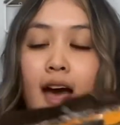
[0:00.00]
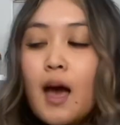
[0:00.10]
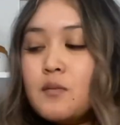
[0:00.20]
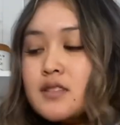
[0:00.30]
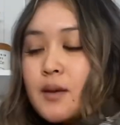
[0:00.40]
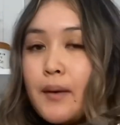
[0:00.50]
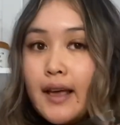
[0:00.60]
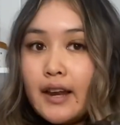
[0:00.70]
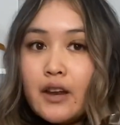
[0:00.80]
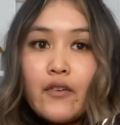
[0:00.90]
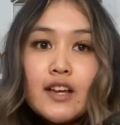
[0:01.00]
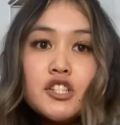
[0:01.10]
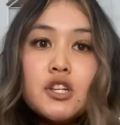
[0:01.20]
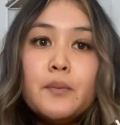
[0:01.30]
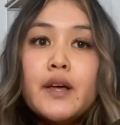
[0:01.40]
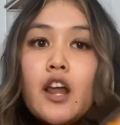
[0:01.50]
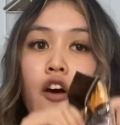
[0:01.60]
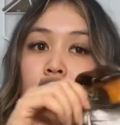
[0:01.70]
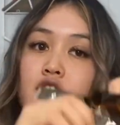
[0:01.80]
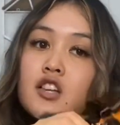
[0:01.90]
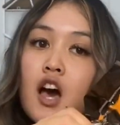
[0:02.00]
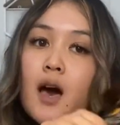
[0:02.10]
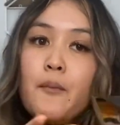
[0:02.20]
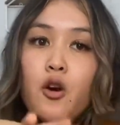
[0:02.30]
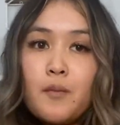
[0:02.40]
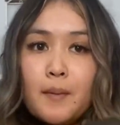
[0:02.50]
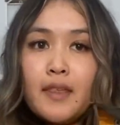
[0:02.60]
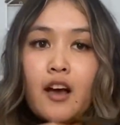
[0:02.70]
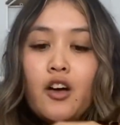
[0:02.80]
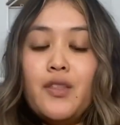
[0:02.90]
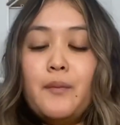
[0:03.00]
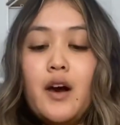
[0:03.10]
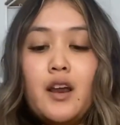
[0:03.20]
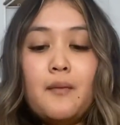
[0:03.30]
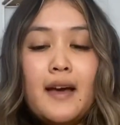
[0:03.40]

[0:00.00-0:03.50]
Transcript: I'm debating if I should put it on the top or maybe like on the bottom.